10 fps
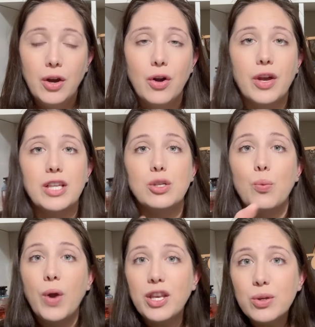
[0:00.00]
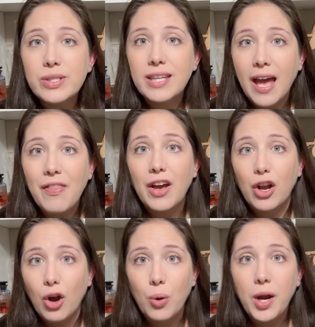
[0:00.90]
Okay, so when you scan the
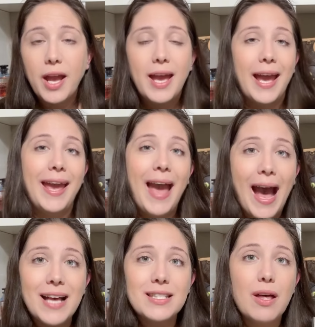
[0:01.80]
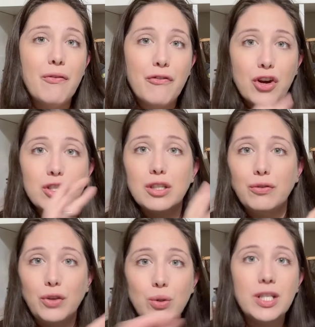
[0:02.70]
code, it has the first
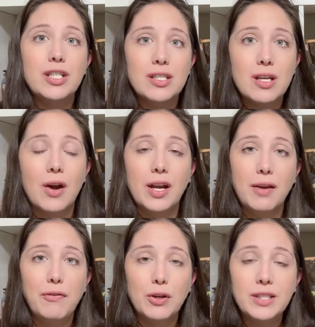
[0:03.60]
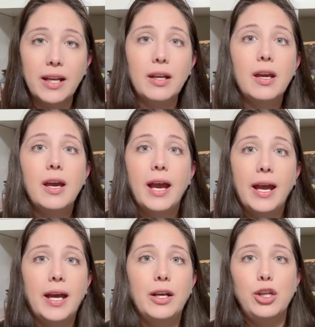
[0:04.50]
few digits already filled in,
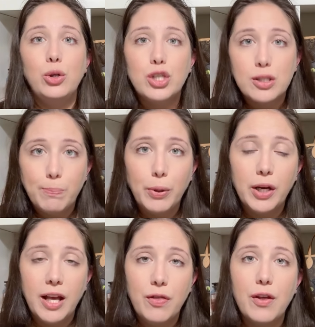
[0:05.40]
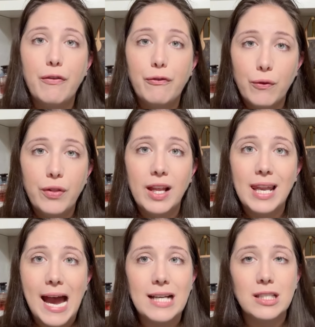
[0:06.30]
and you just put in the
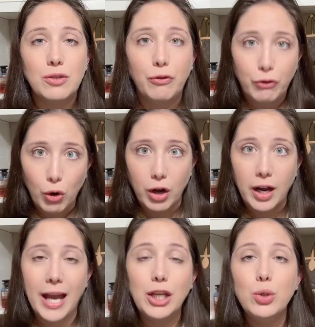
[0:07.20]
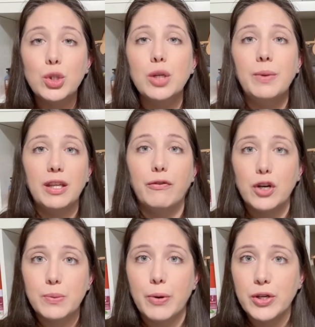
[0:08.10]
last four, and you should be the
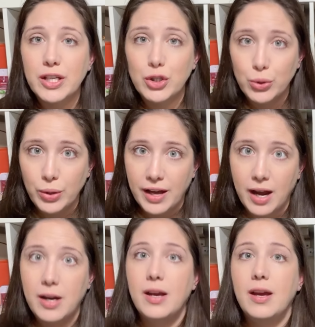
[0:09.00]
first person doing that.